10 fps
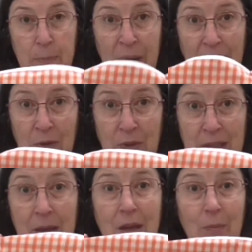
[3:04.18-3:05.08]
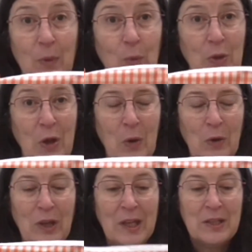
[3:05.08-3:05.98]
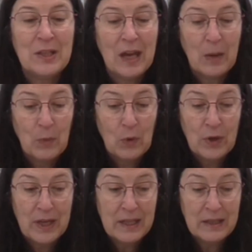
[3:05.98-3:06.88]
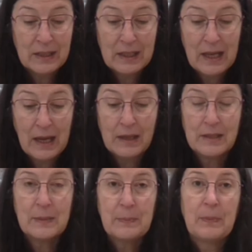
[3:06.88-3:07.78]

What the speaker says: pattern on it, but we'll go into that more in the class.